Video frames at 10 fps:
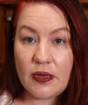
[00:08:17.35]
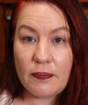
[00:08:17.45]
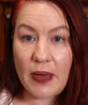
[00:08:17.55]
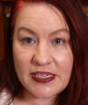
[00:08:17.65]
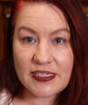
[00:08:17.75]

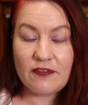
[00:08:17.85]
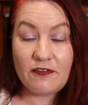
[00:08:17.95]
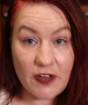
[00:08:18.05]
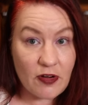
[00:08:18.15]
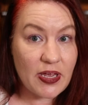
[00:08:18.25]
makes it
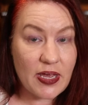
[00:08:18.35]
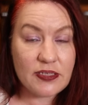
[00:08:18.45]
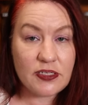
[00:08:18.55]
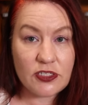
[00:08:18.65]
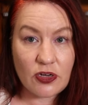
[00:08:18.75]
very
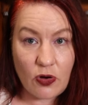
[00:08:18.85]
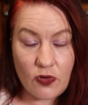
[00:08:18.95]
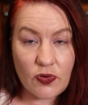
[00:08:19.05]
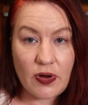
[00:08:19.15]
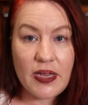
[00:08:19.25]
easy to
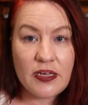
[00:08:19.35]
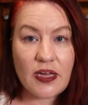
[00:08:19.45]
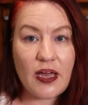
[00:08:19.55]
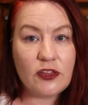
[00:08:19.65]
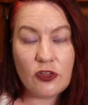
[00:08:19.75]

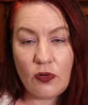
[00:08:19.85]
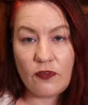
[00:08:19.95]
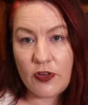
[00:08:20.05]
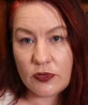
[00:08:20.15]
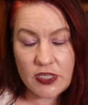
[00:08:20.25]
overeat and
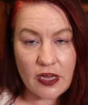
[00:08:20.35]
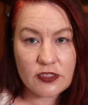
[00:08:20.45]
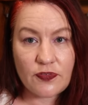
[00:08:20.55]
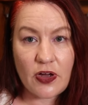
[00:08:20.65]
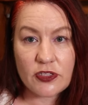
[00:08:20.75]
not feel
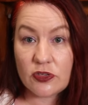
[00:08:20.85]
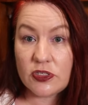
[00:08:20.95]
satisfied.